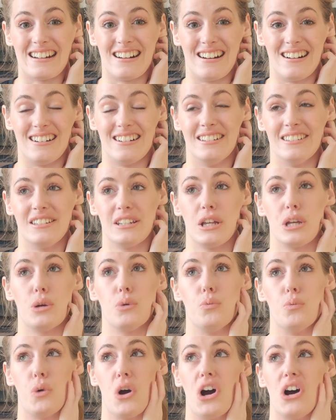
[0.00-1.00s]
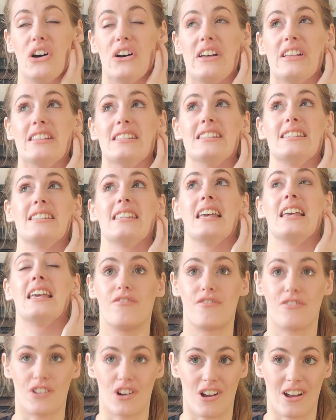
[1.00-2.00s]
hard was
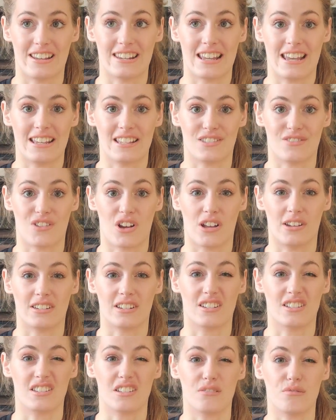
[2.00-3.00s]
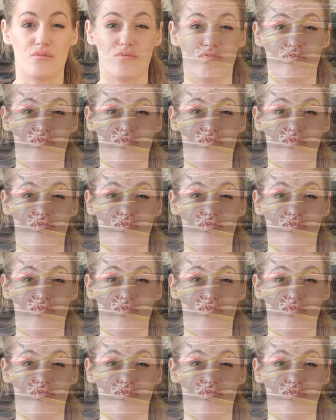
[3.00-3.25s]
Friday's run because it was